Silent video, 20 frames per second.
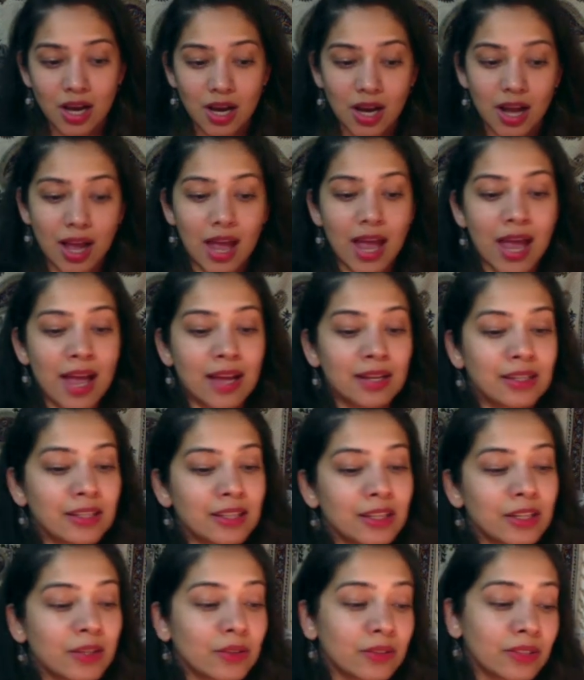And, you
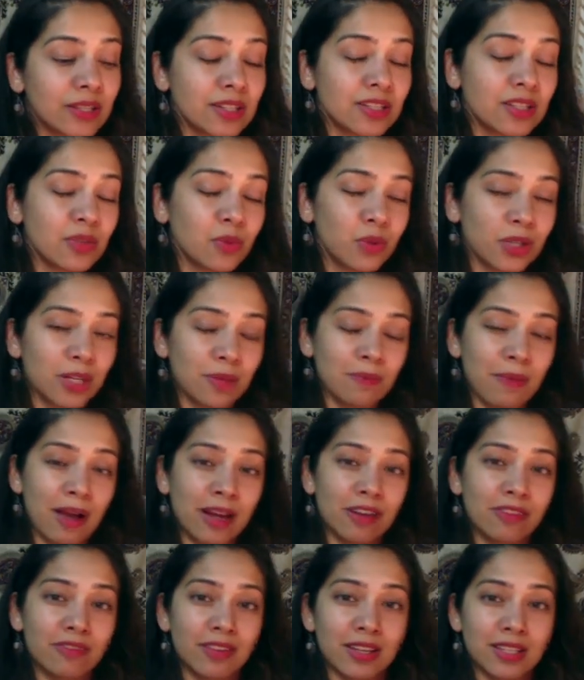know, this is what you're
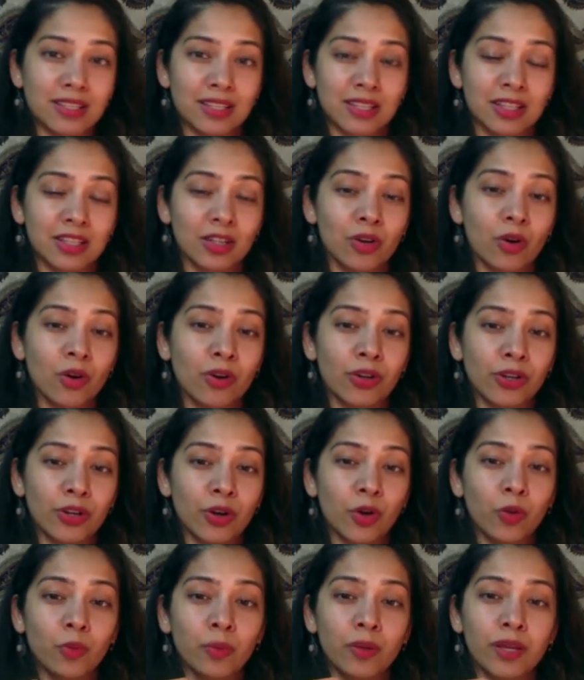manifesting, the
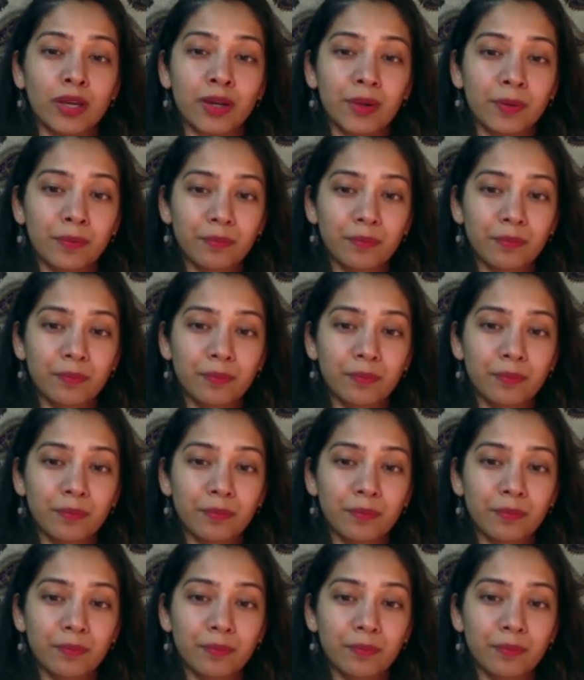cornucopia.